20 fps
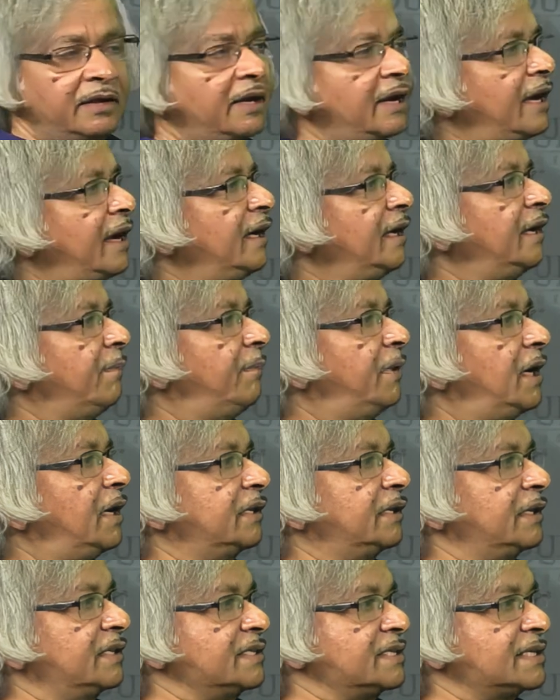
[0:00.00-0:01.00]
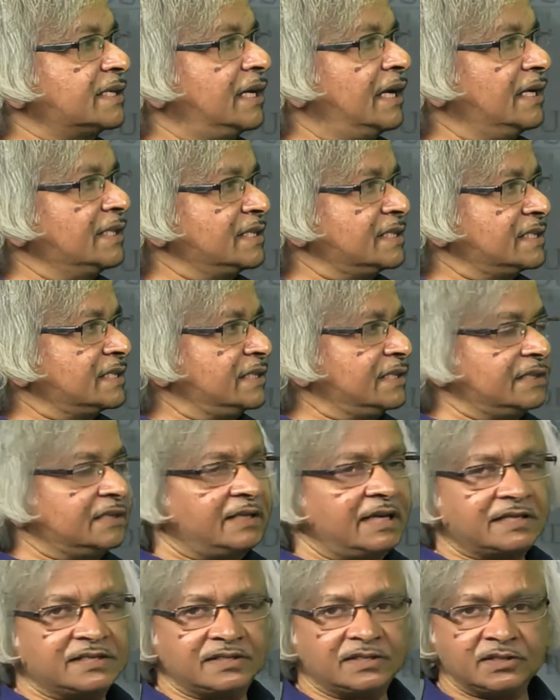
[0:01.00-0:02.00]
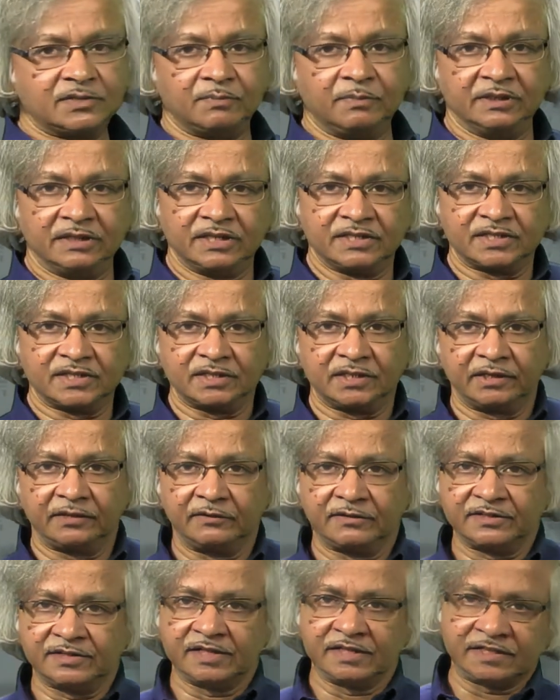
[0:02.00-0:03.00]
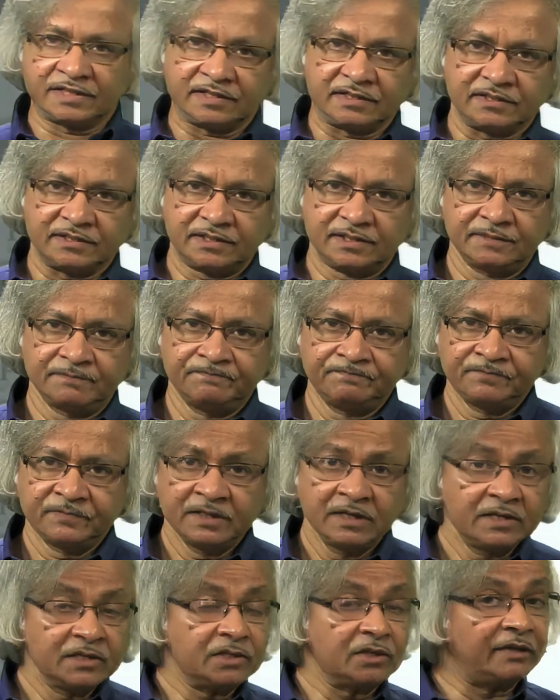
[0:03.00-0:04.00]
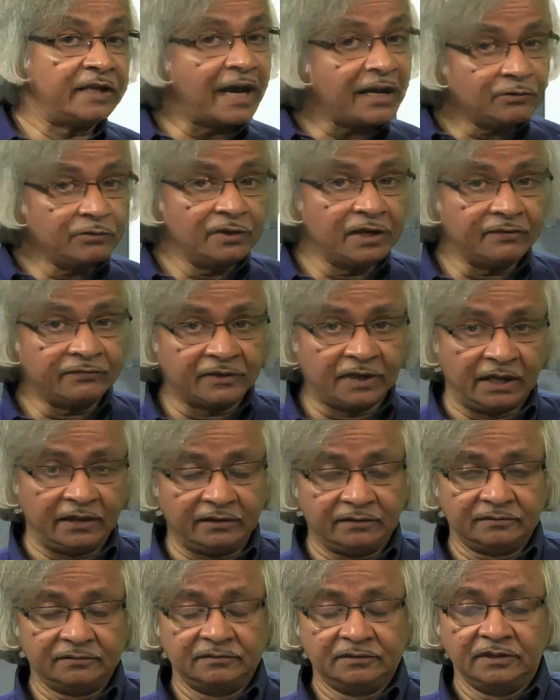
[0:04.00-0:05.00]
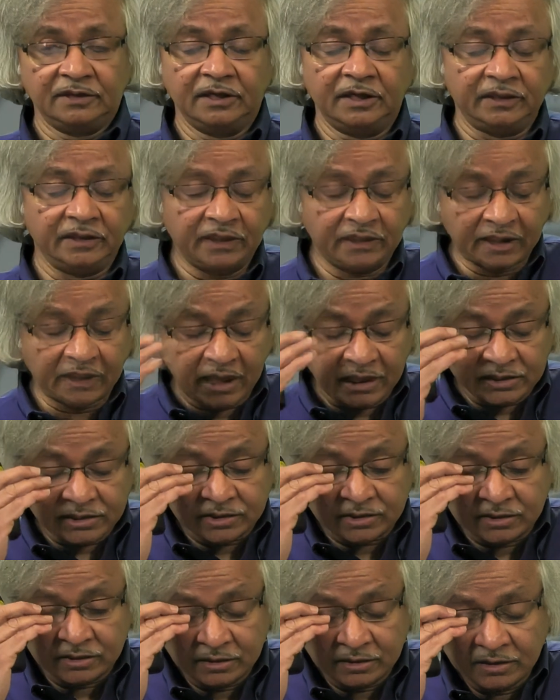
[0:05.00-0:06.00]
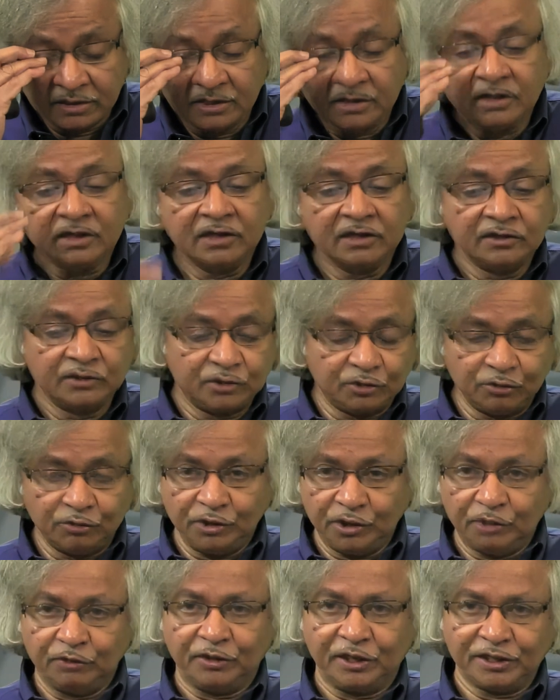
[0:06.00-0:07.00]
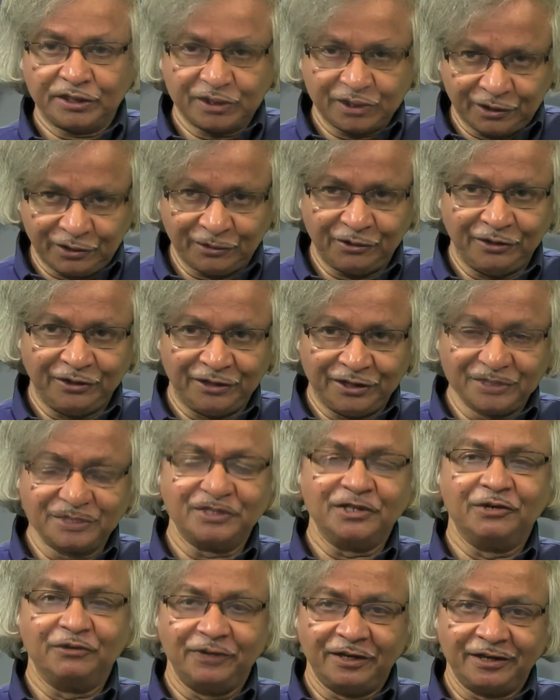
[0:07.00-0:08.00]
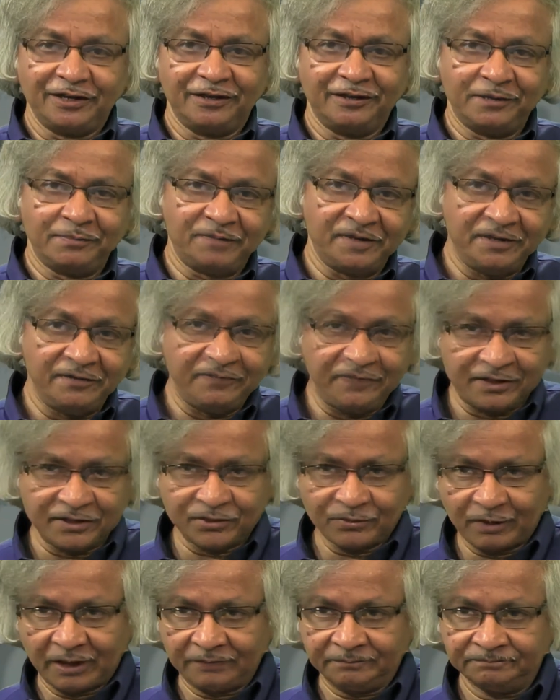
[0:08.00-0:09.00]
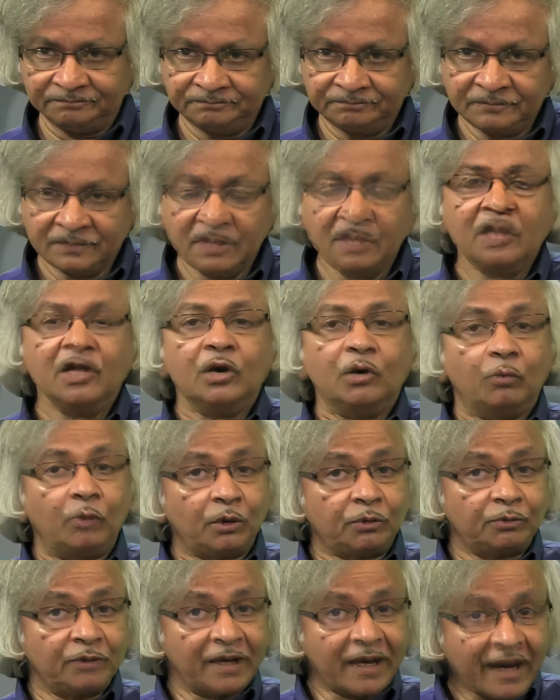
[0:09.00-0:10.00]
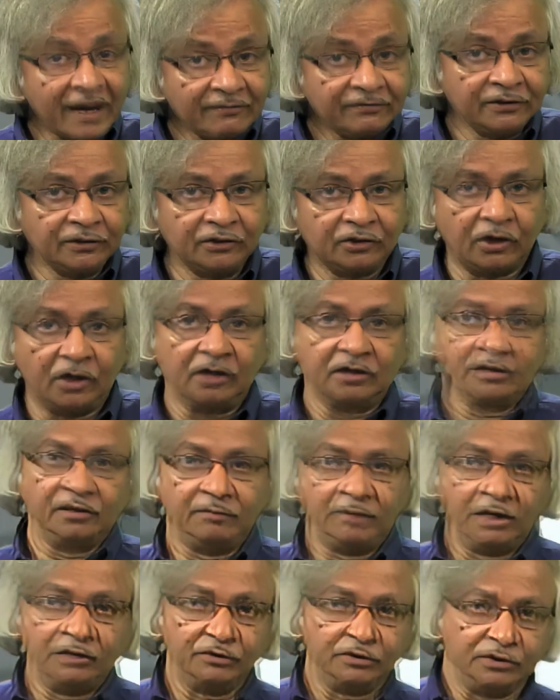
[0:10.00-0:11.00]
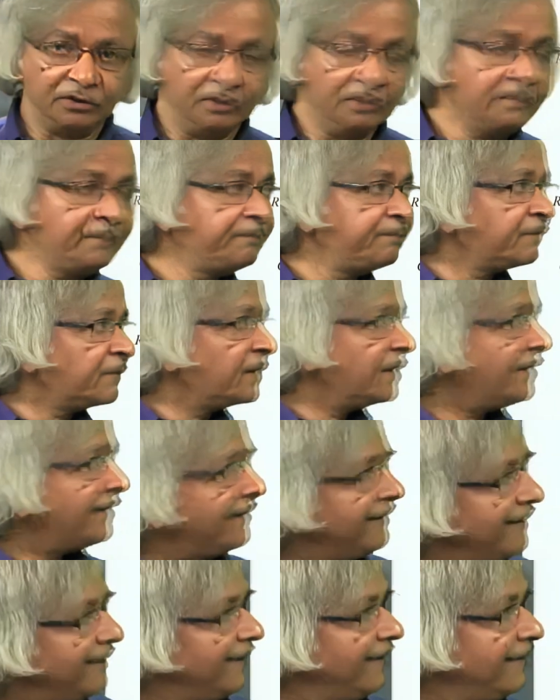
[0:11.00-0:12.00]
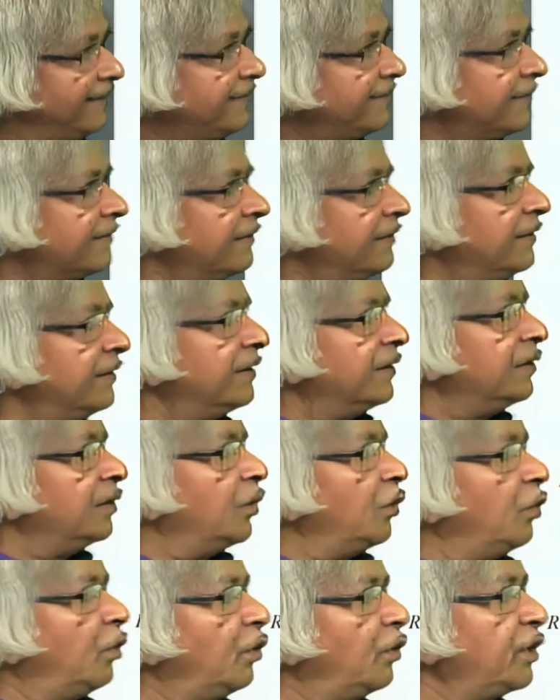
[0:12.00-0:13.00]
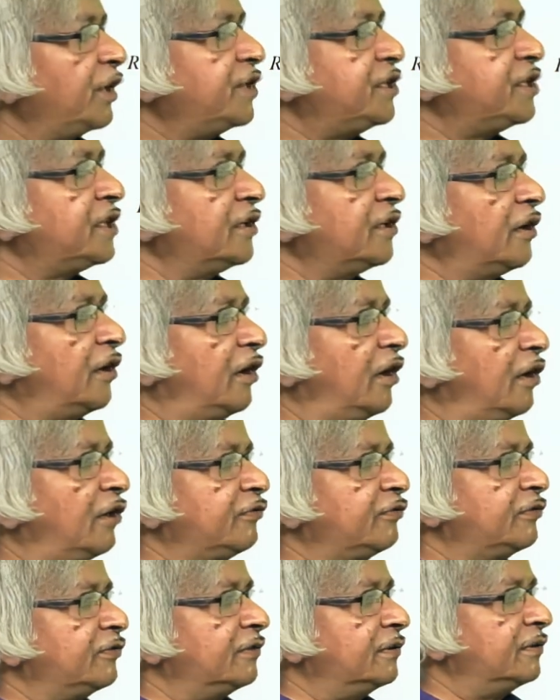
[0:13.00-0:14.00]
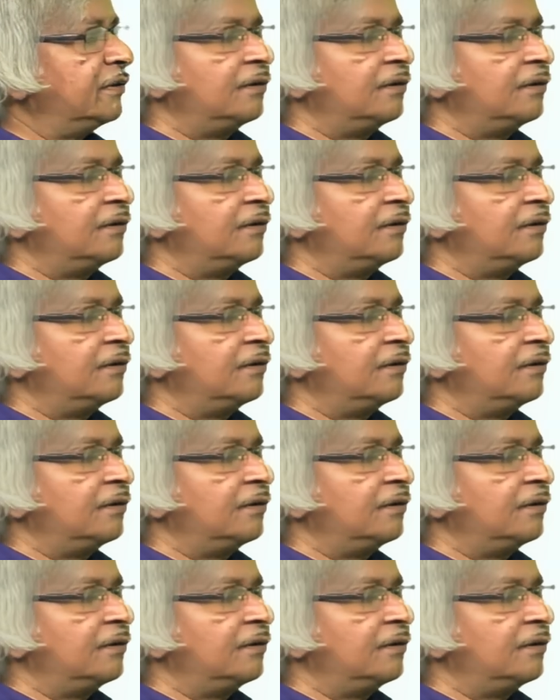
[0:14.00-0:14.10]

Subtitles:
and a part that is constant. That's this ballistic resistance. So that we have done in the last 2 units, in this unit and the previous one. What we haven't talked about, though, is the origin of